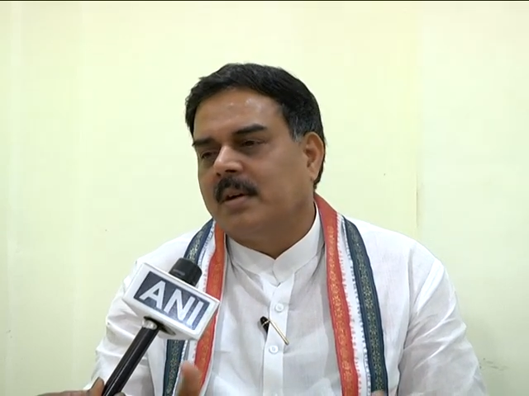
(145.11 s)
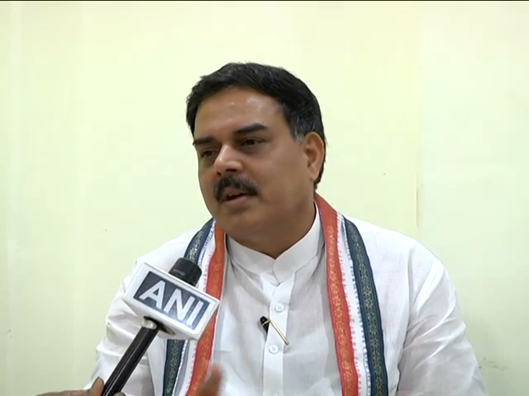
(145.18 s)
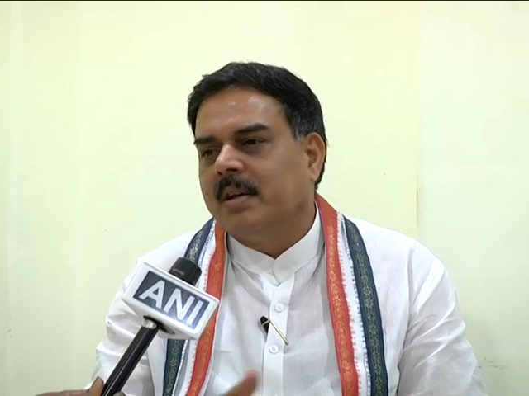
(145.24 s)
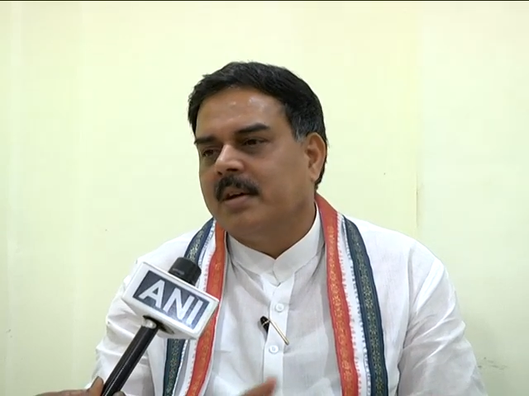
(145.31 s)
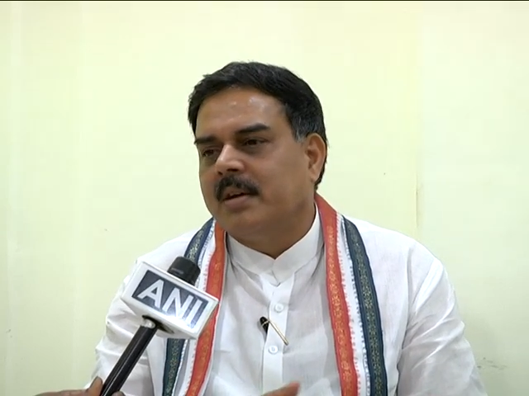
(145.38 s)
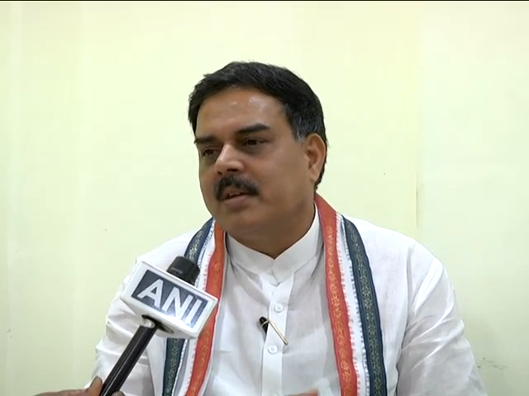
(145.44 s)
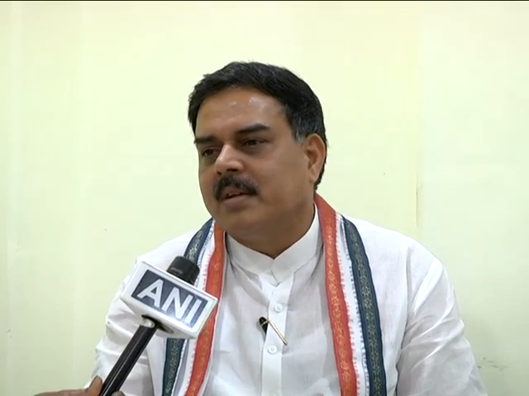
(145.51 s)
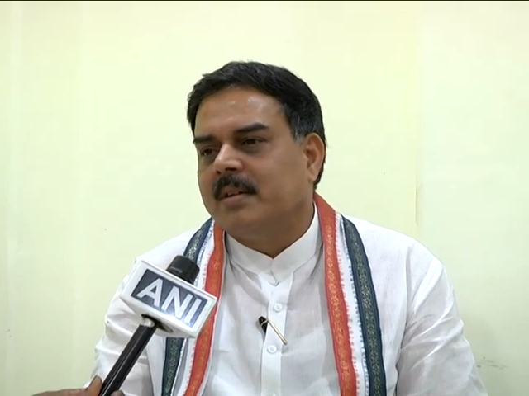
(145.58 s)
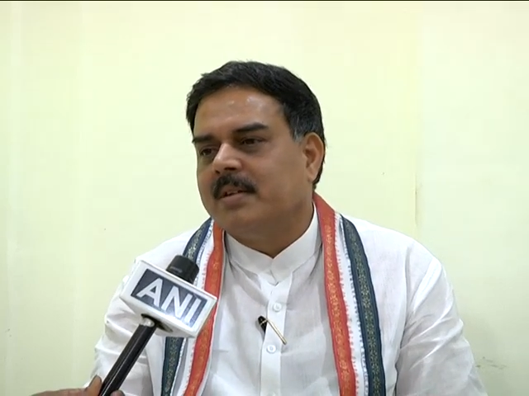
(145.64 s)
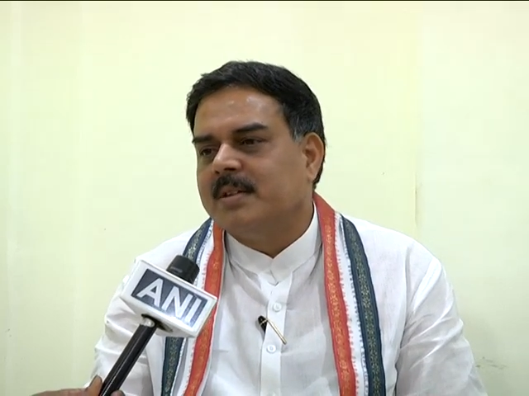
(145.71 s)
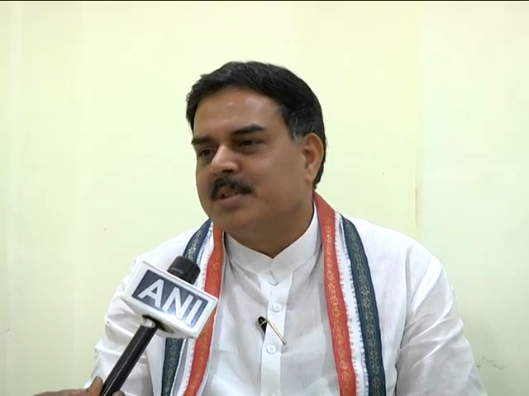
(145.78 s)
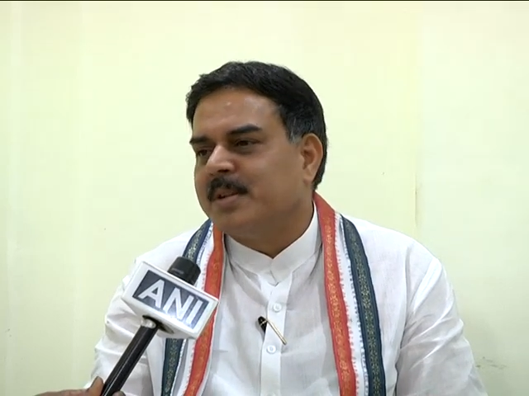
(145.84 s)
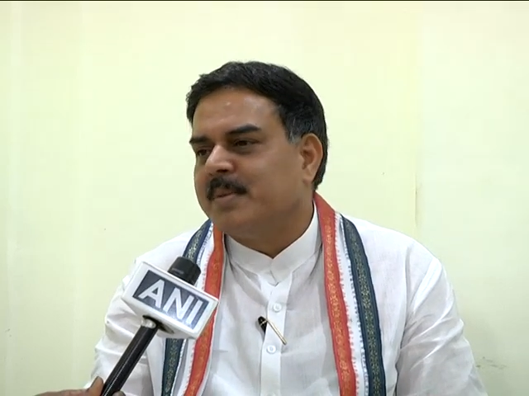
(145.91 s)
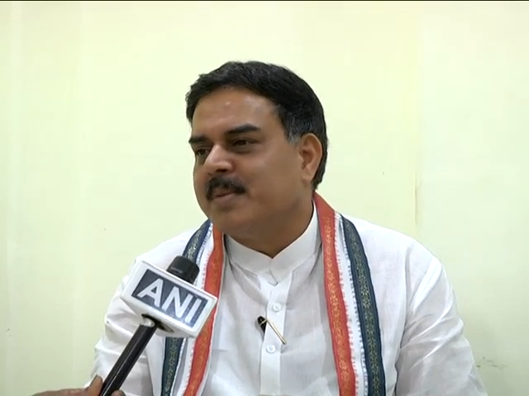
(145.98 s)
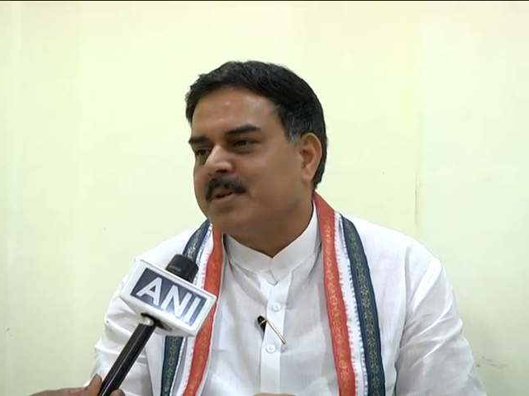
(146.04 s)
clear
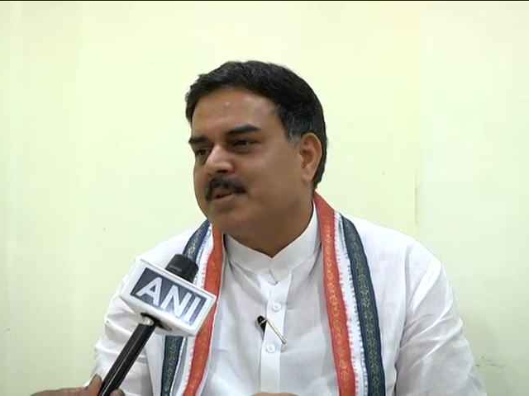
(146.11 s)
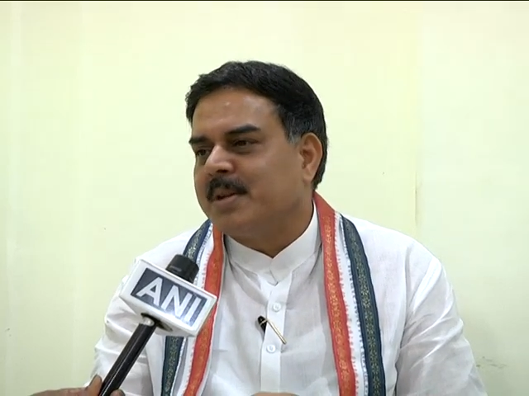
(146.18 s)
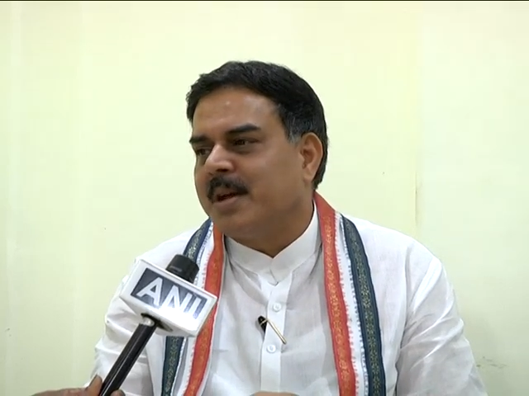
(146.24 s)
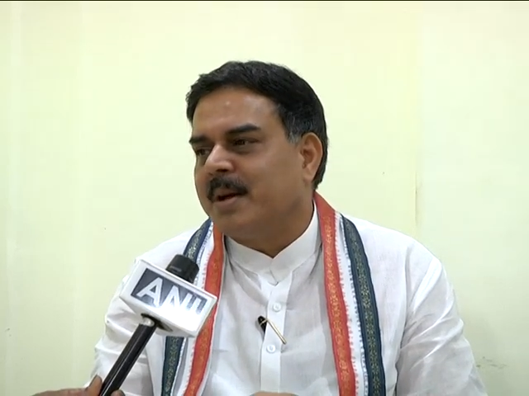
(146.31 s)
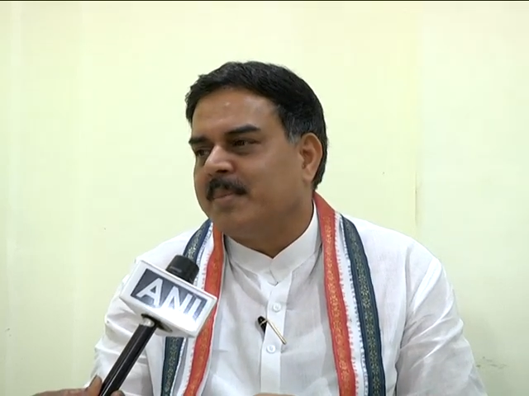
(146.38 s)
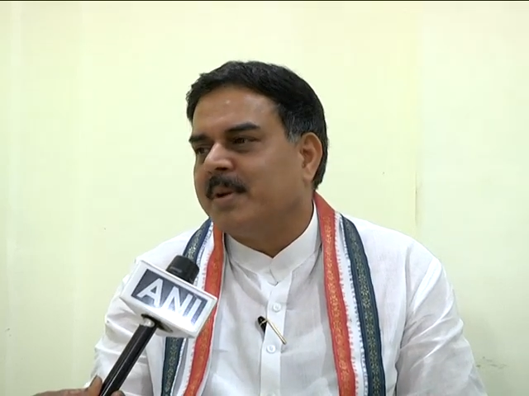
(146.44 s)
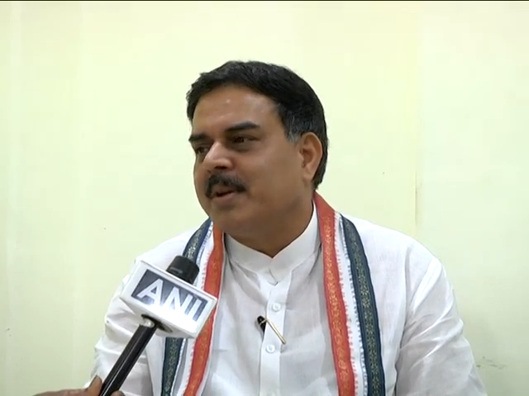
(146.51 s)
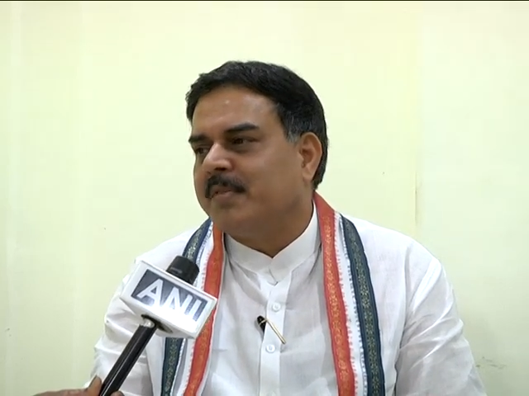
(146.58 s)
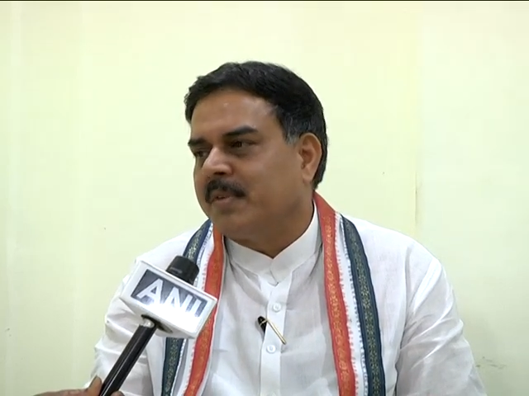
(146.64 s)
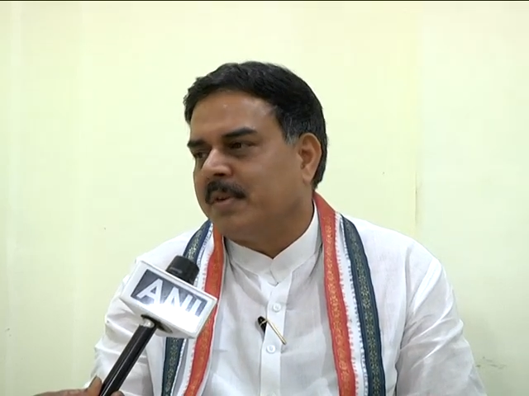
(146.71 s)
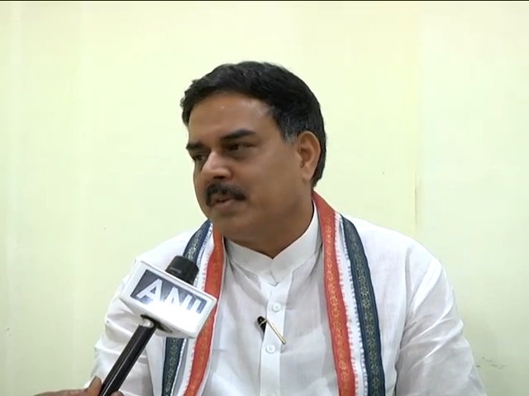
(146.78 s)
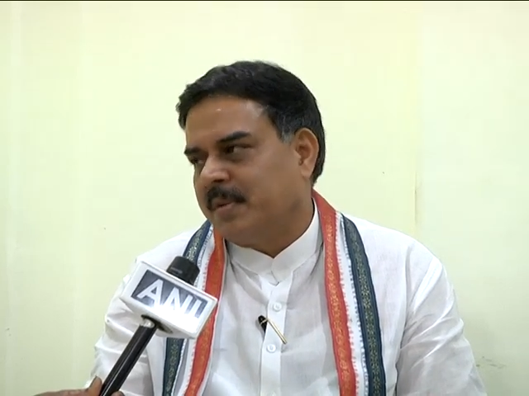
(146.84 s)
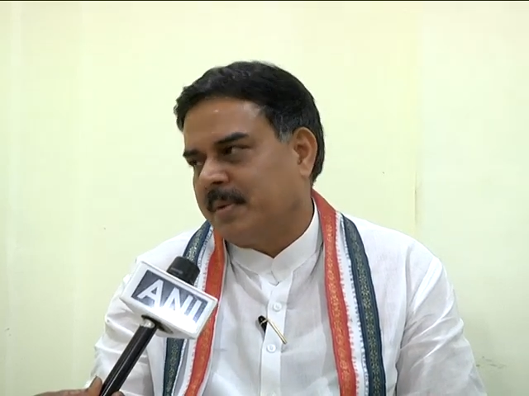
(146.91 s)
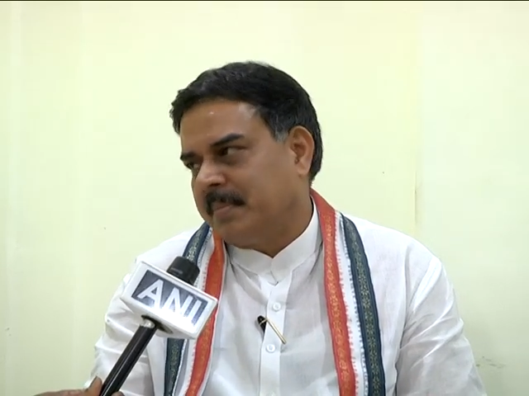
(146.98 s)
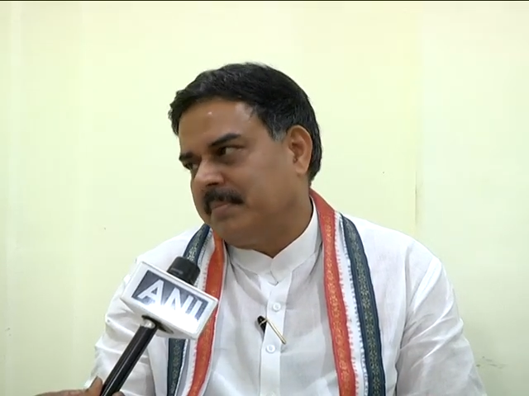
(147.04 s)
discrimination happening in
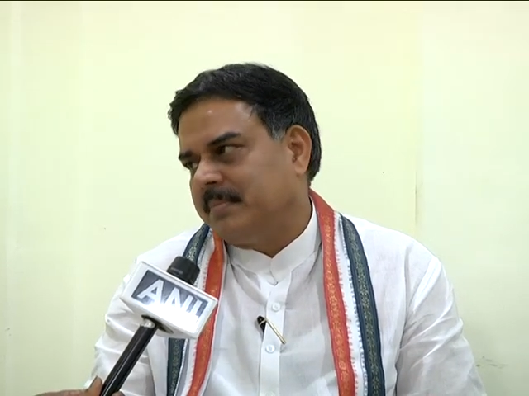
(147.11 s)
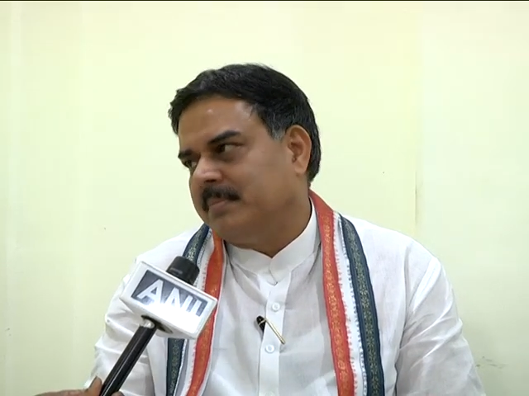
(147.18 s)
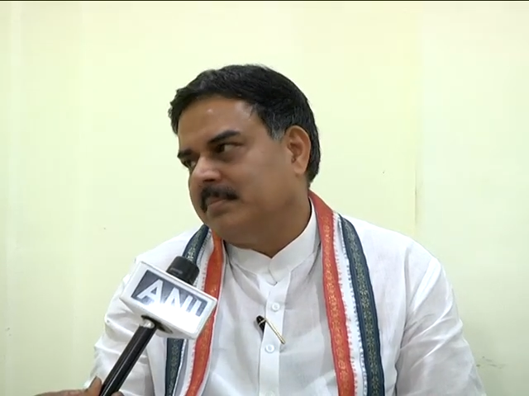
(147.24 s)
front of them.